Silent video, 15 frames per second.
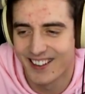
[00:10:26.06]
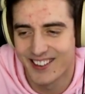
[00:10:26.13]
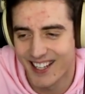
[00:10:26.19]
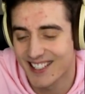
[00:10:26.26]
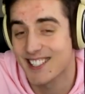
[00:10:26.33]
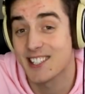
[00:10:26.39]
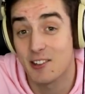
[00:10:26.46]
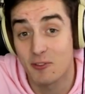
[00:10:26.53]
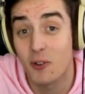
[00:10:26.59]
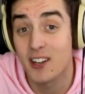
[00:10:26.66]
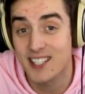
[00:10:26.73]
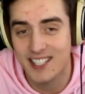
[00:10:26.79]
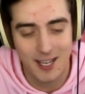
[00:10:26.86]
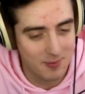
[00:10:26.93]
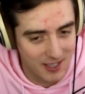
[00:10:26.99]
That's the
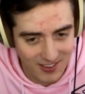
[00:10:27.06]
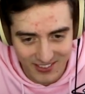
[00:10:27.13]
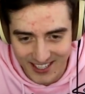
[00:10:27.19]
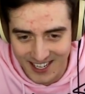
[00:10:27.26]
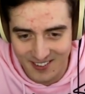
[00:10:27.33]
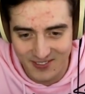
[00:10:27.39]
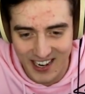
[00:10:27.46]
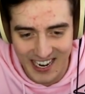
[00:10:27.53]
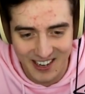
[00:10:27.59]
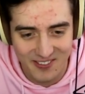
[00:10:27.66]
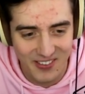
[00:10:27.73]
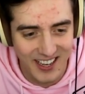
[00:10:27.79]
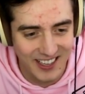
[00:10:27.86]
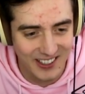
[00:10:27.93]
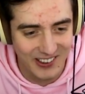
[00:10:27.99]
voice I'm giving him now,
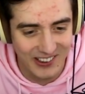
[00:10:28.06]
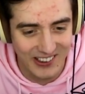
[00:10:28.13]
by the